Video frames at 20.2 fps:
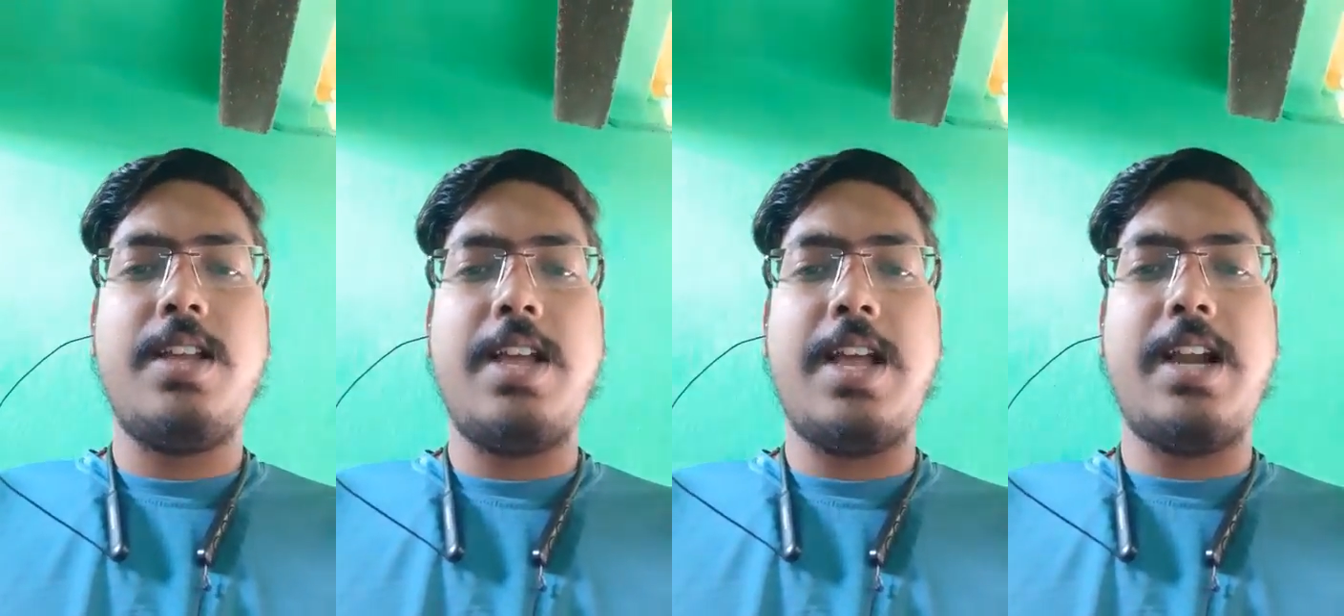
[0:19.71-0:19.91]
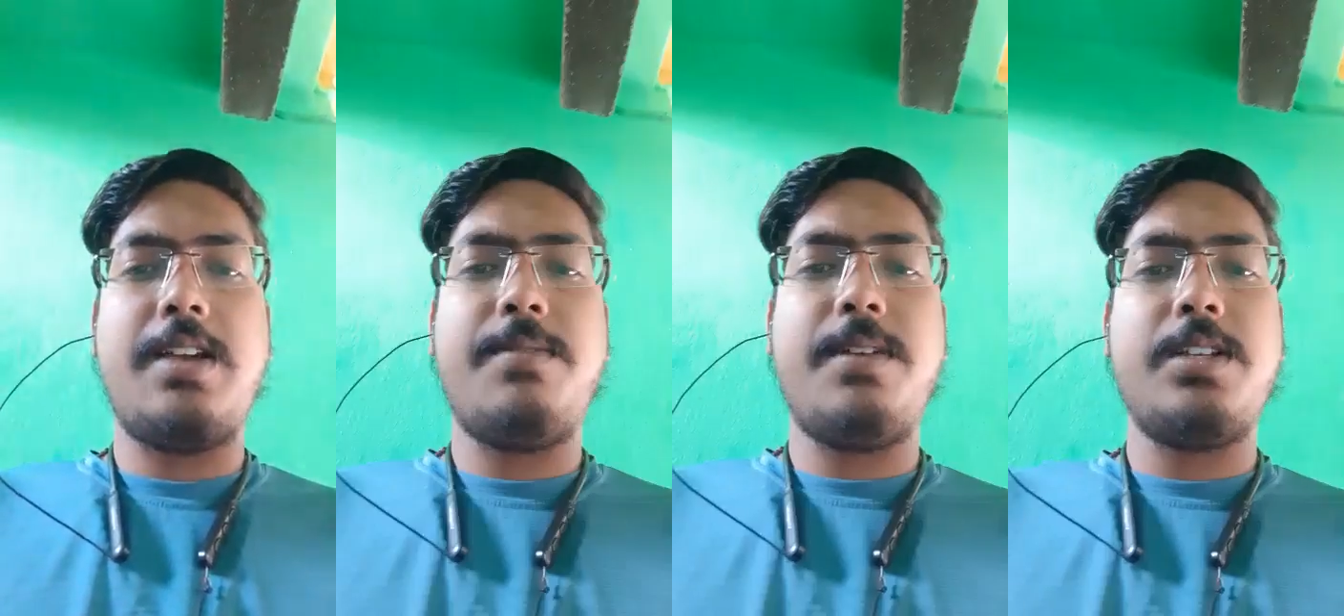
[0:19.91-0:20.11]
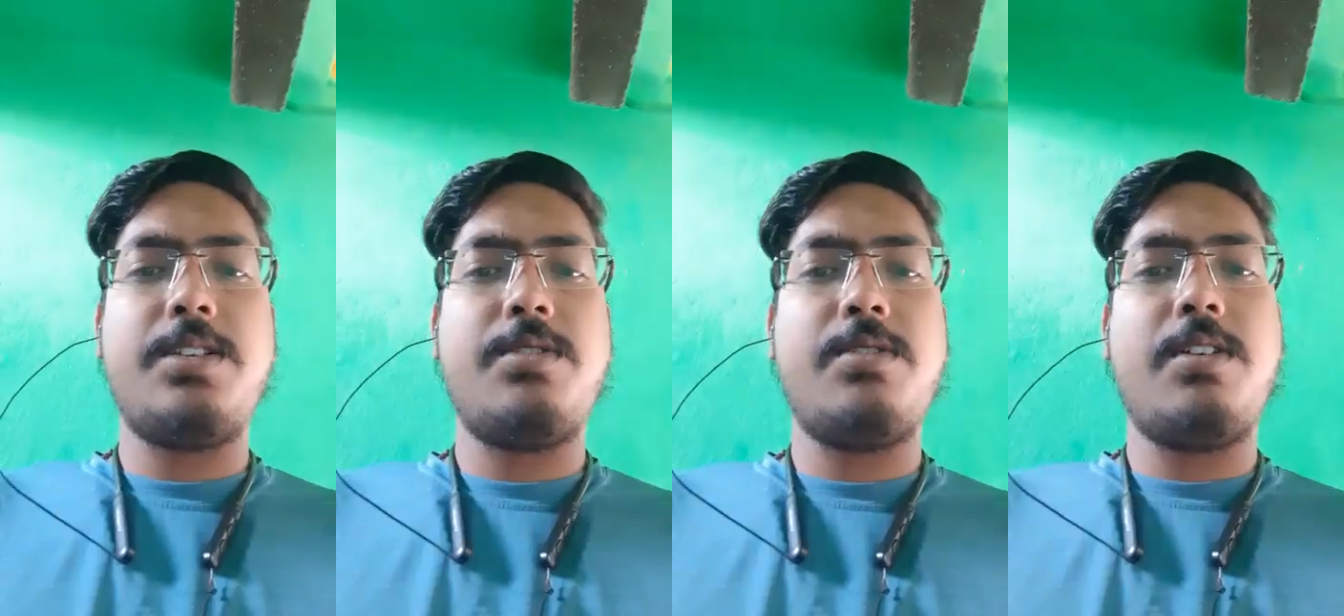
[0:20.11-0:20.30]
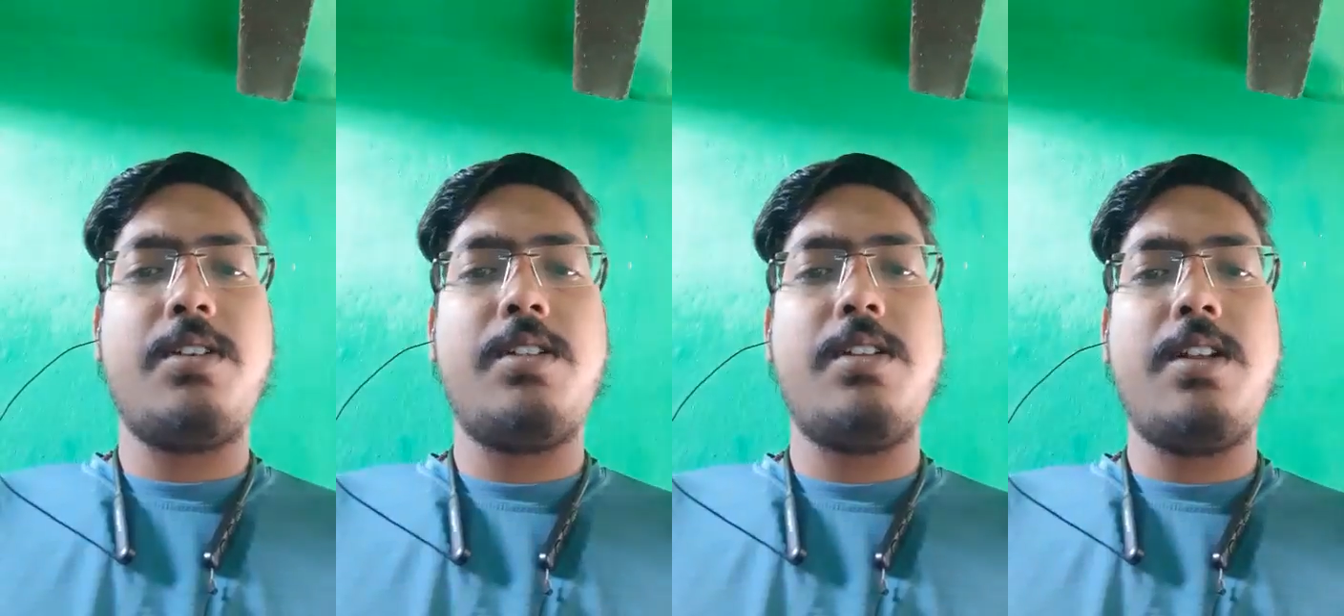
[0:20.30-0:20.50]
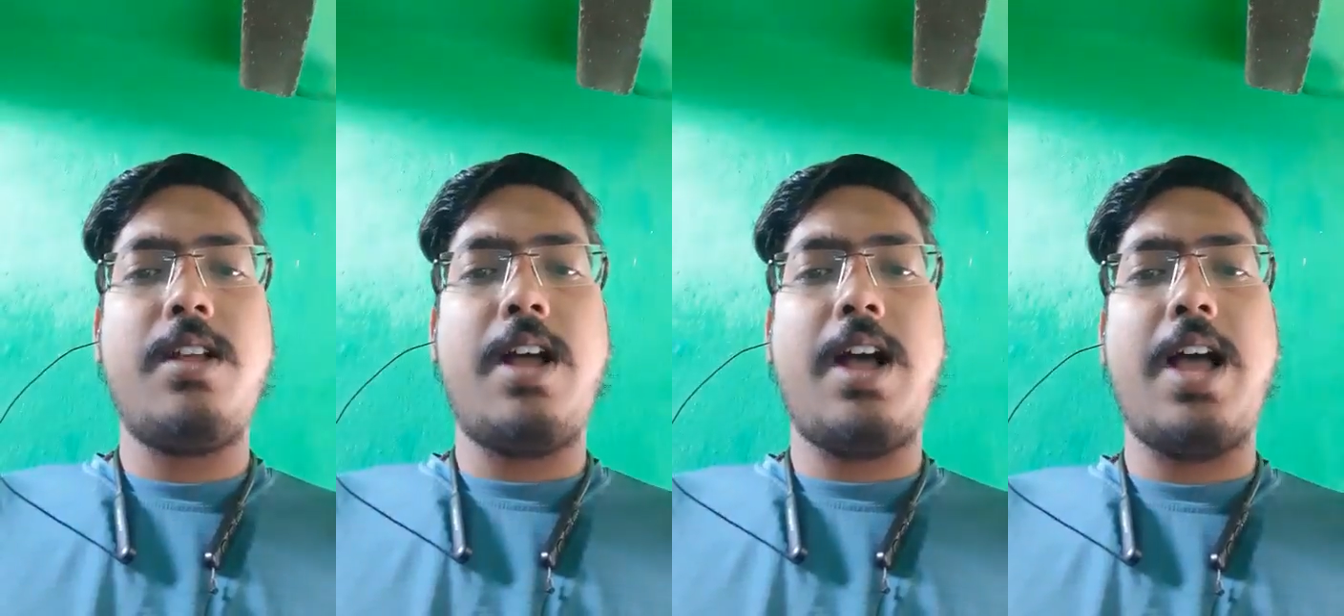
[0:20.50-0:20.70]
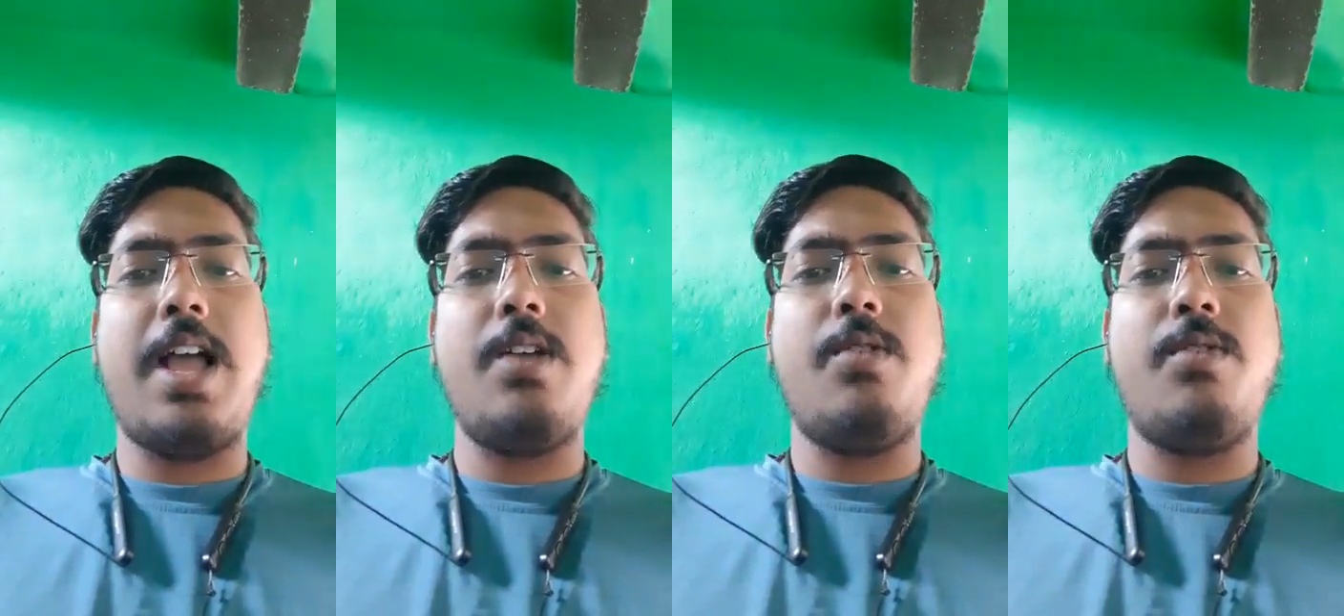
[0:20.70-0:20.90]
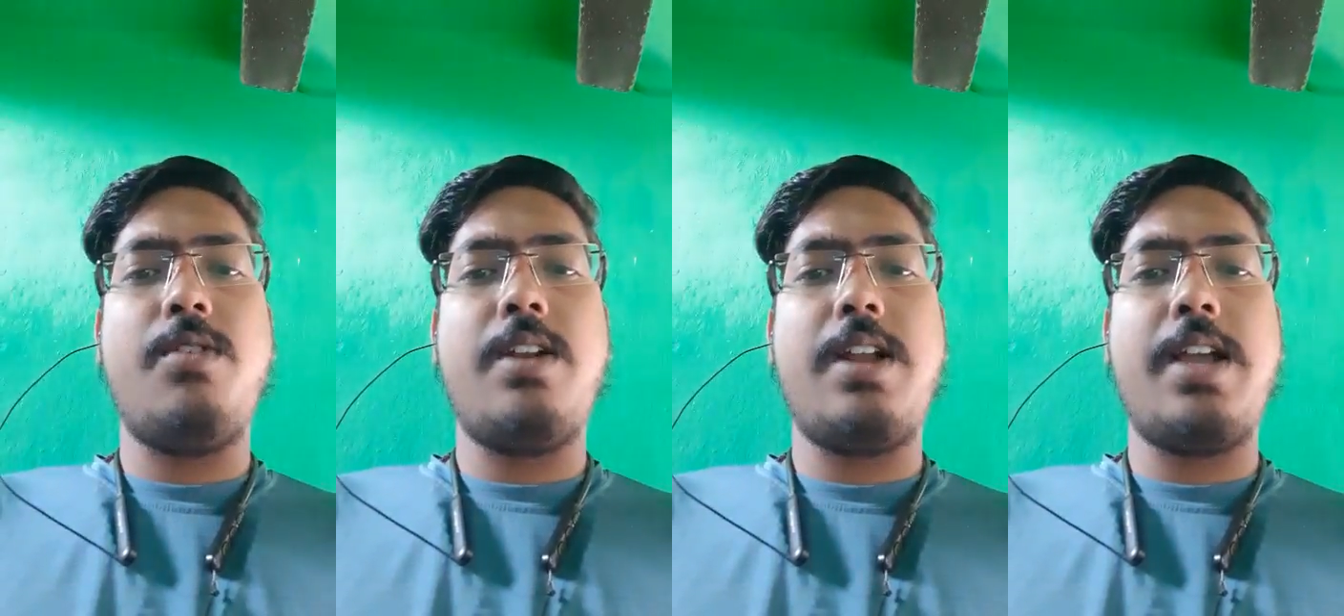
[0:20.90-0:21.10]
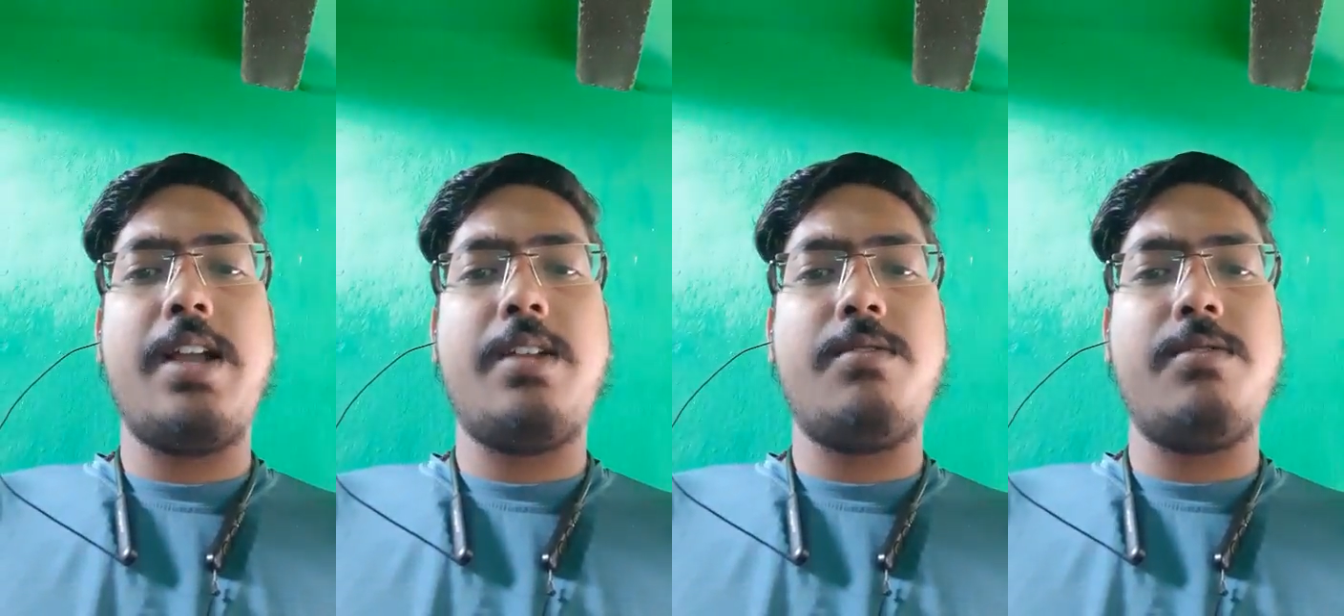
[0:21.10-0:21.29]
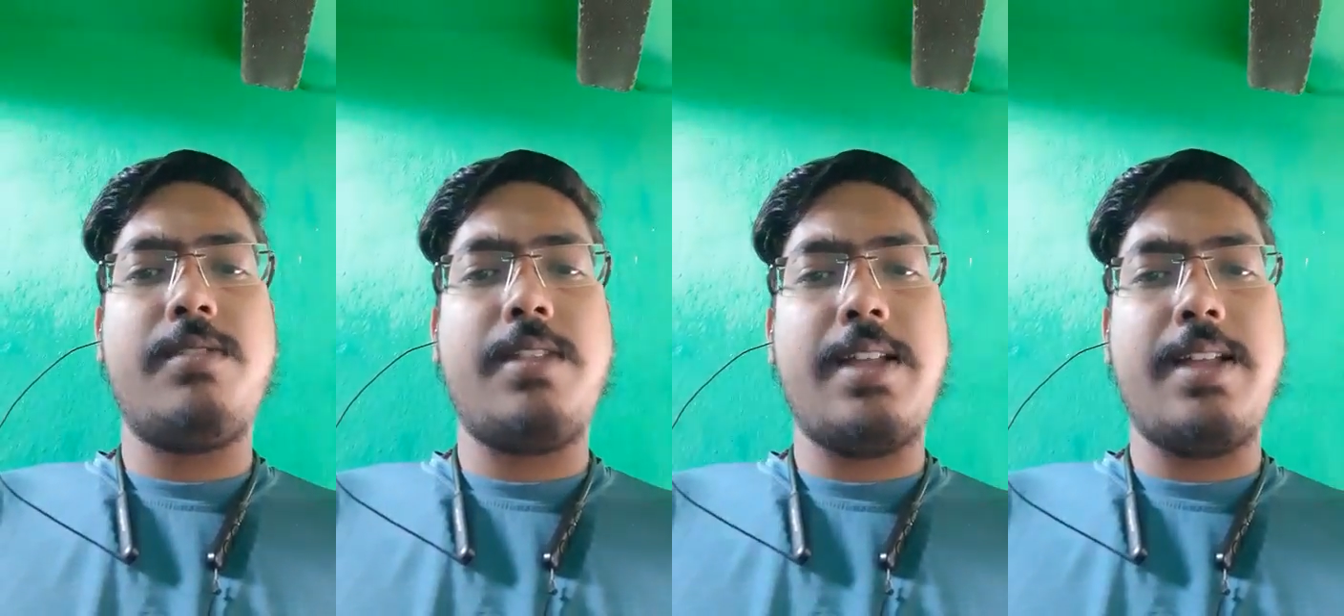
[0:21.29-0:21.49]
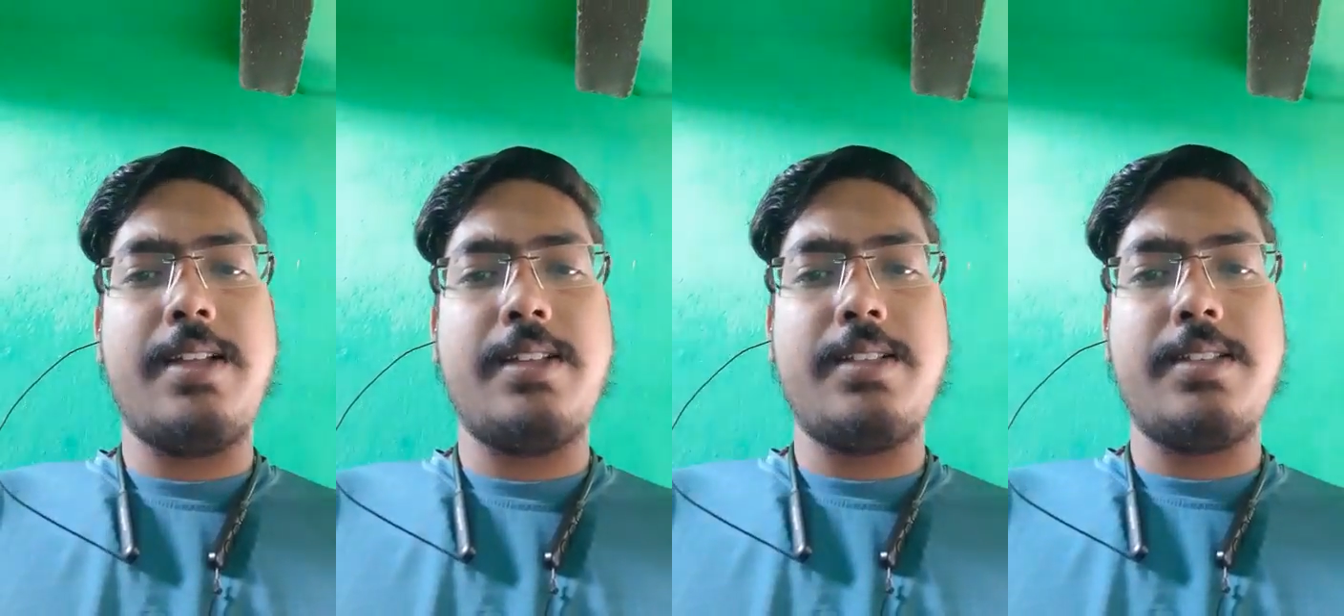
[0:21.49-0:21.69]
At first all, I would like to
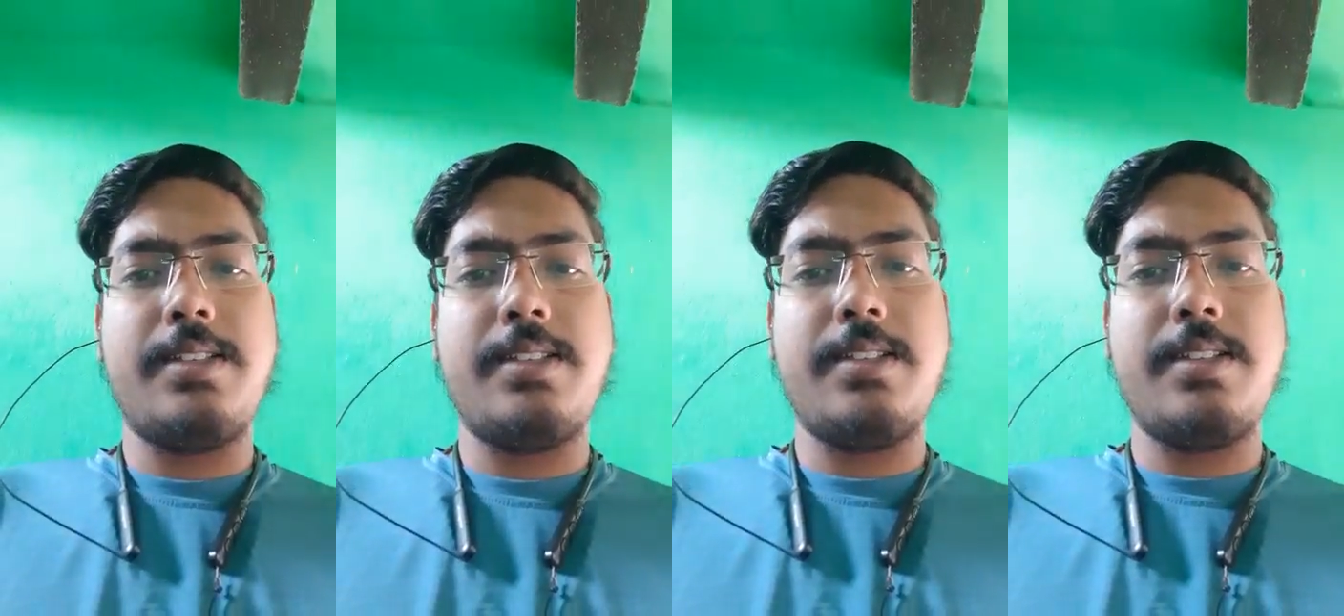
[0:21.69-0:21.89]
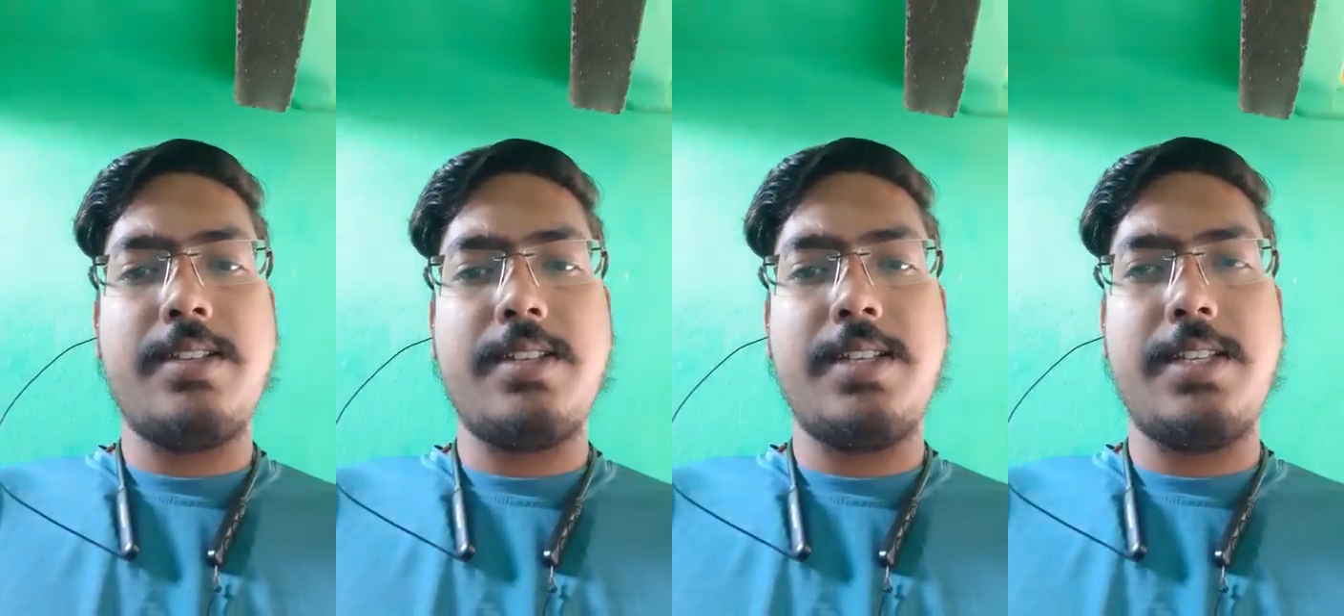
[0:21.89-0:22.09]
thanks